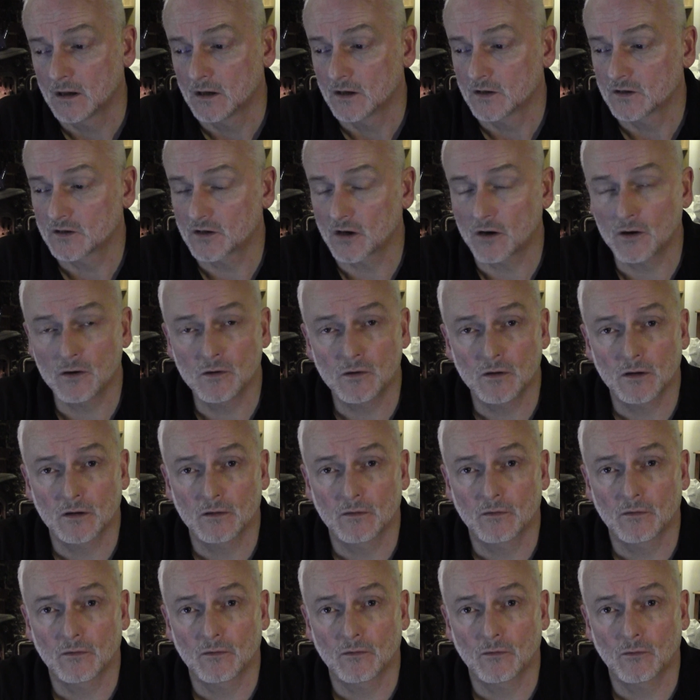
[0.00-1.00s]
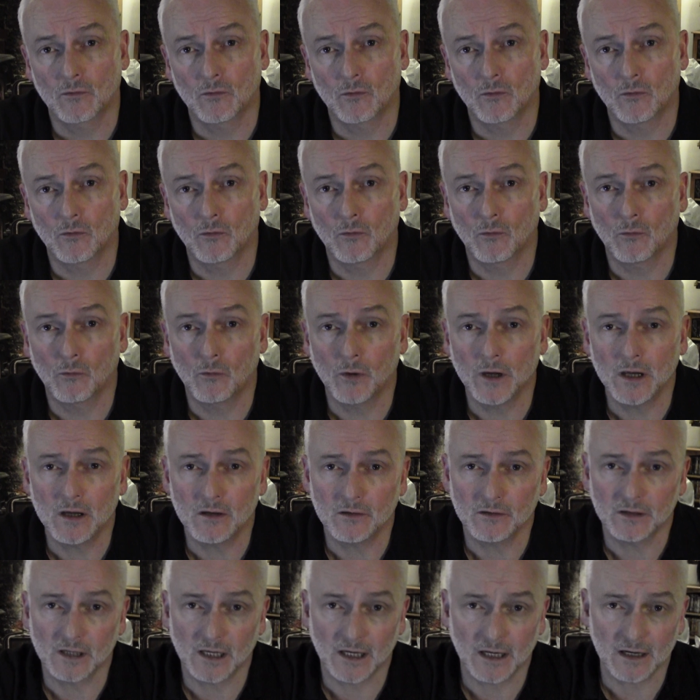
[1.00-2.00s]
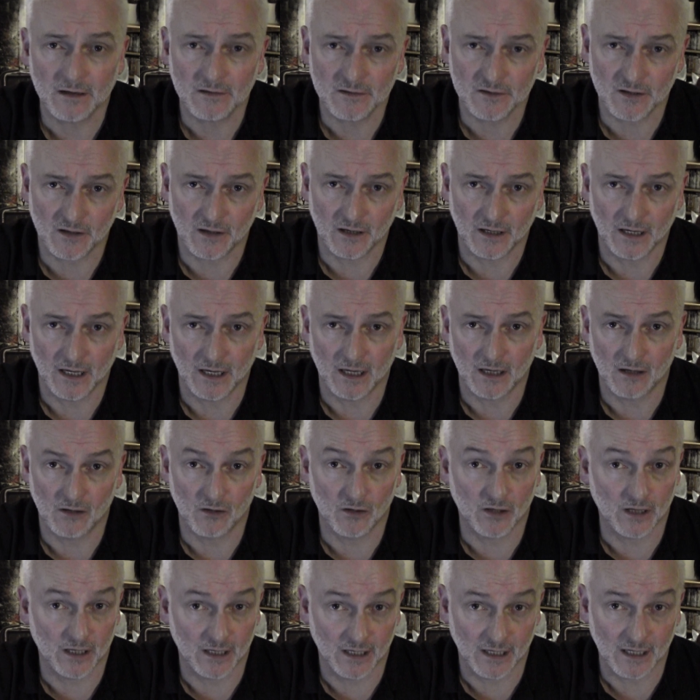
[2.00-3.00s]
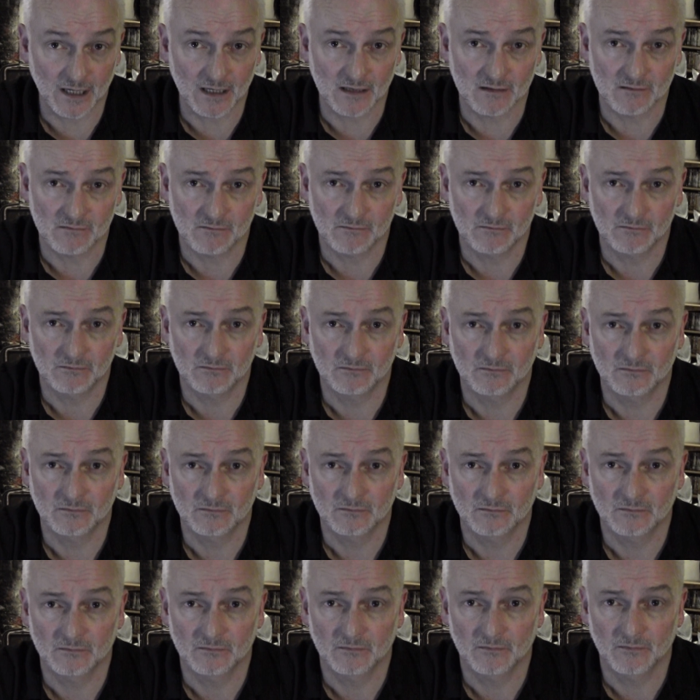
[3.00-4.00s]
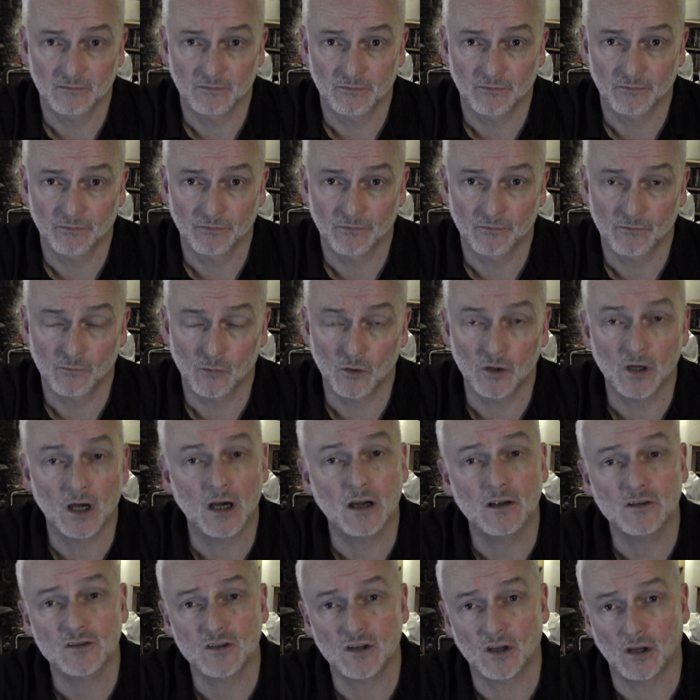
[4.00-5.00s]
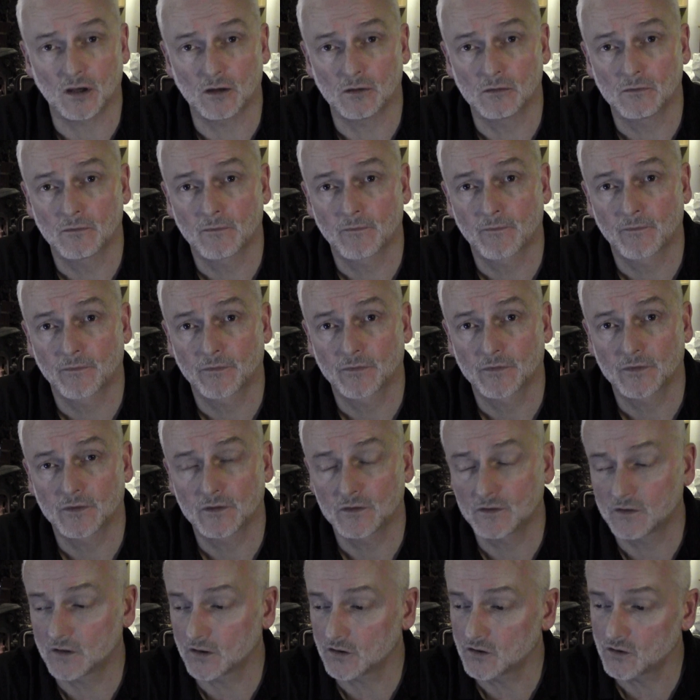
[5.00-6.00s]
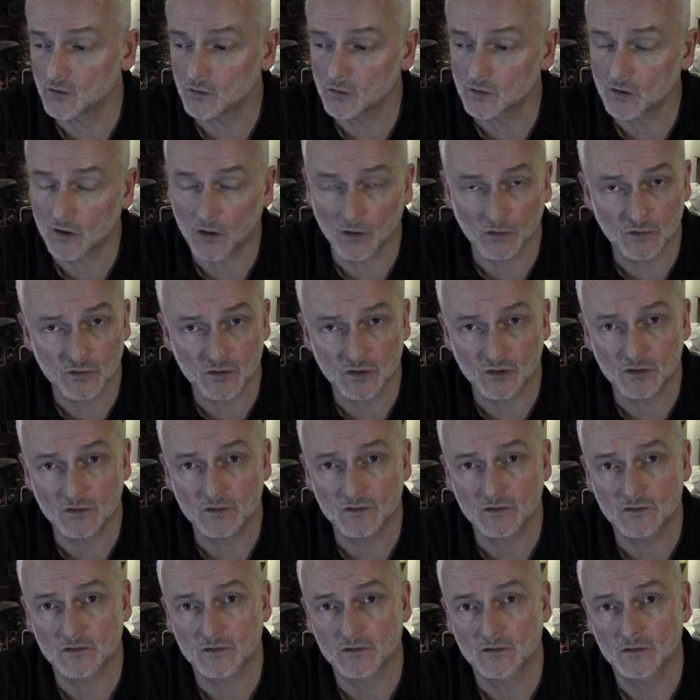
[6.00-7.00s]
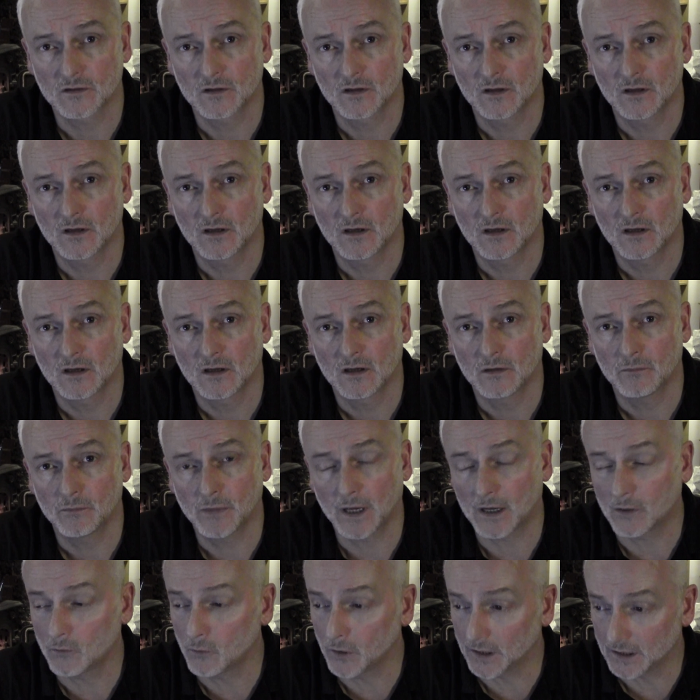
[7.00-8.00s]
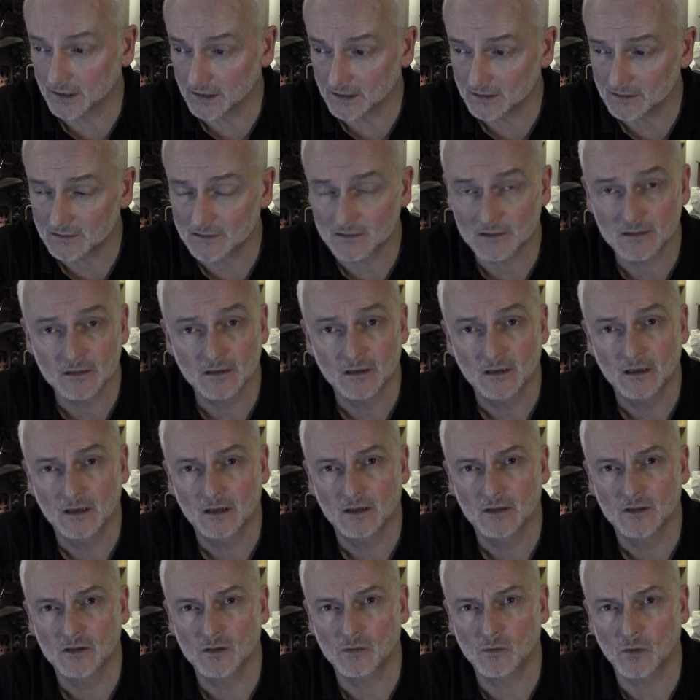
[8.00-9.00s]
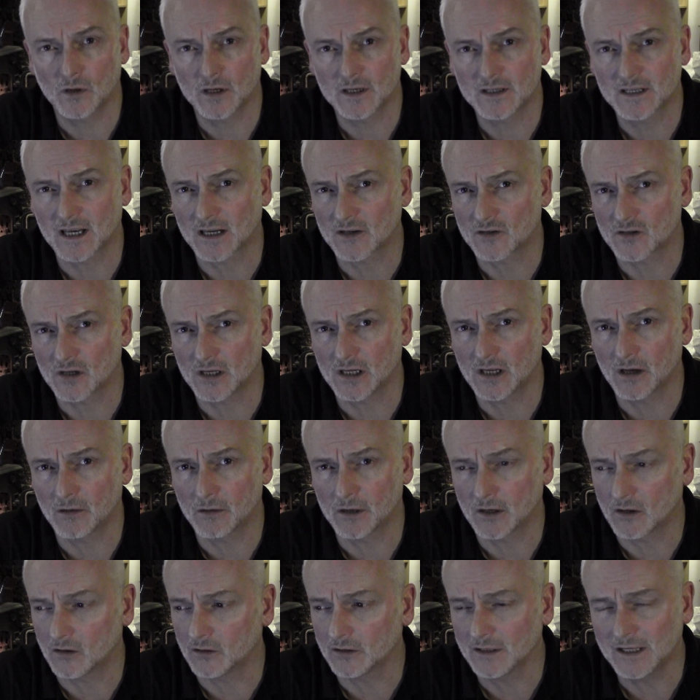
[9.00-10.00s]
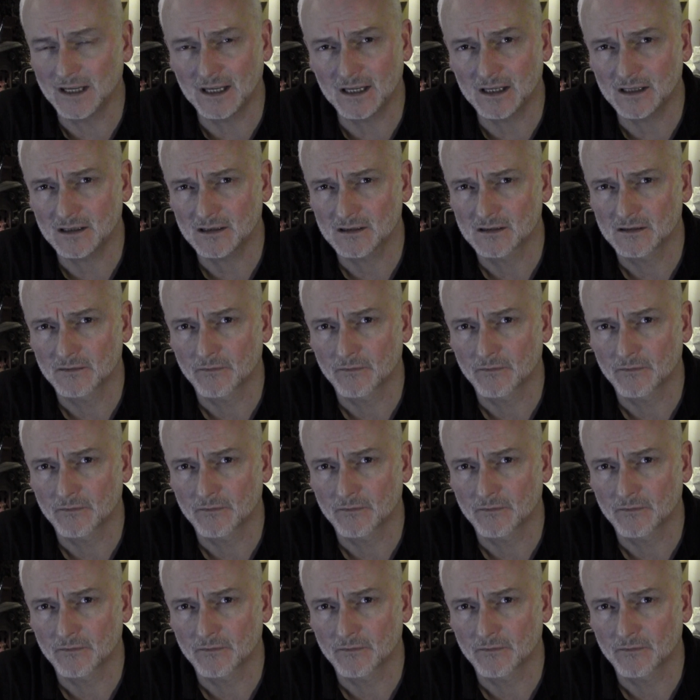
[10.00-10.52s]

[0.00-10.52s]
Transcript: So, we on the outside here looking in would ask you, does your conscience bear witness to what is actually going on here?